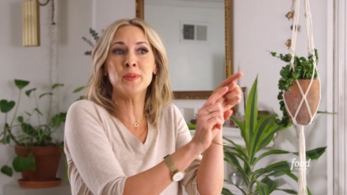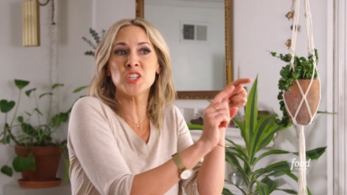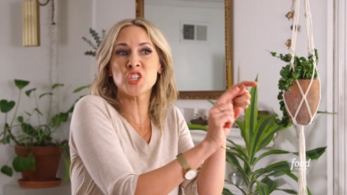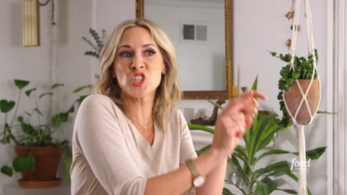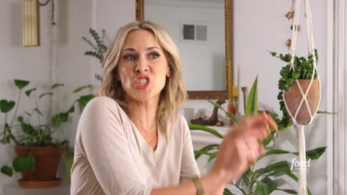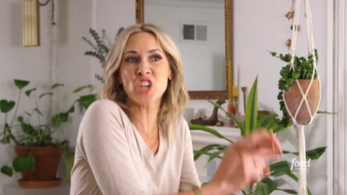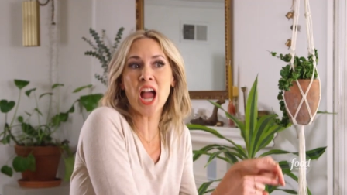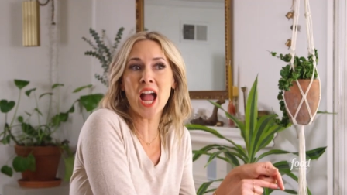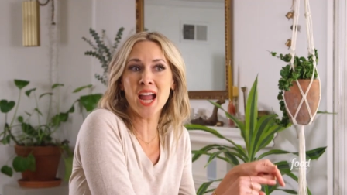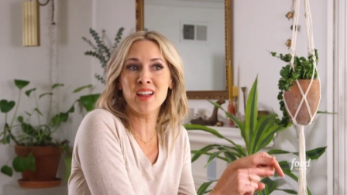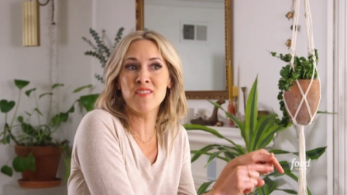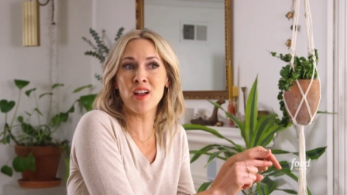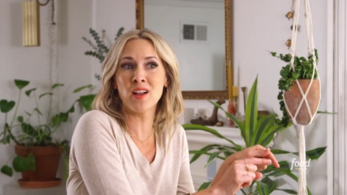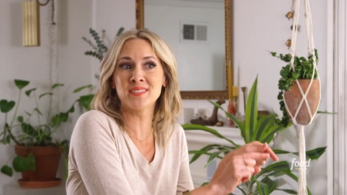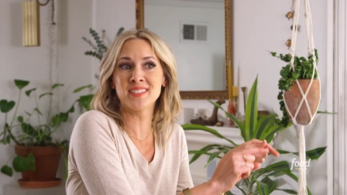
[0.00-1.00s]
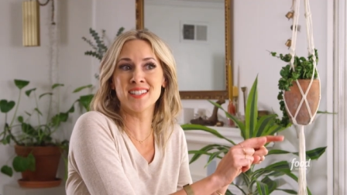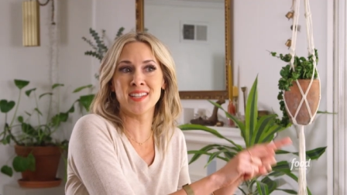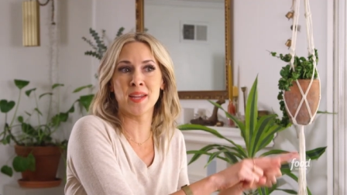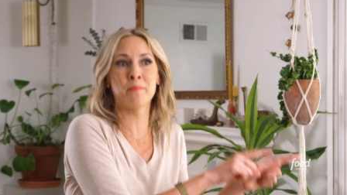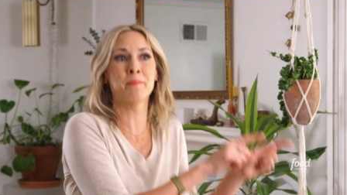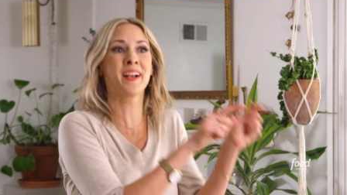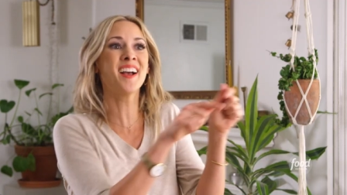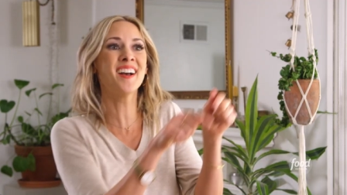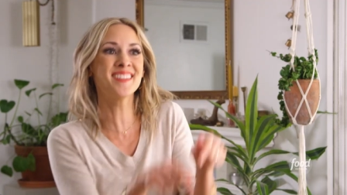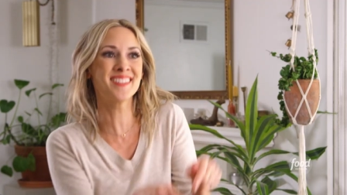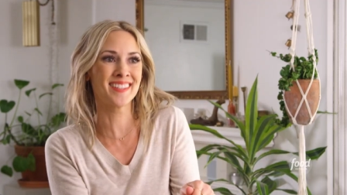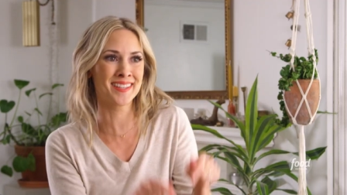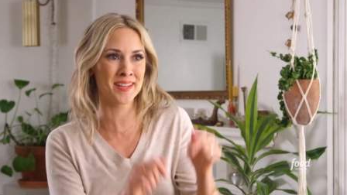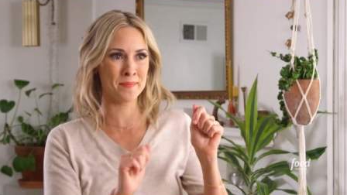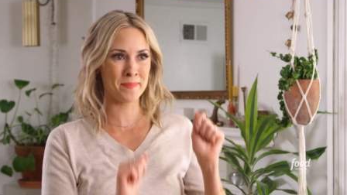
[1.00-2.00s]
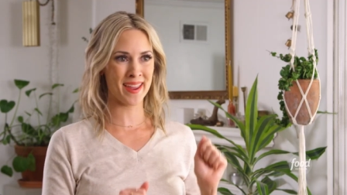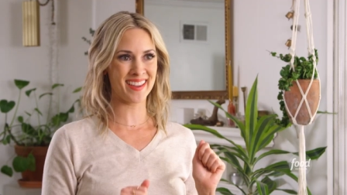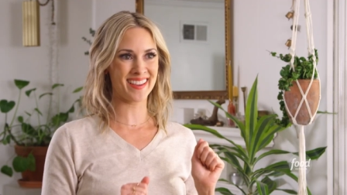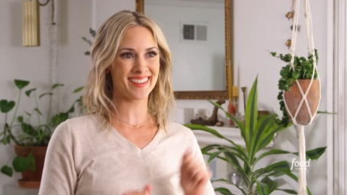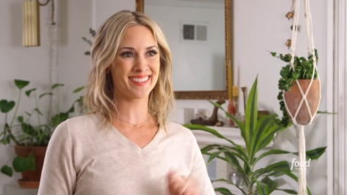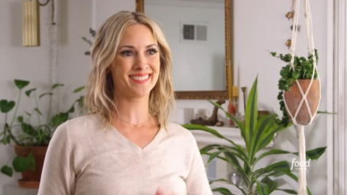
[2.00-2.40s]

bit shy of al dente because it's gonna bake.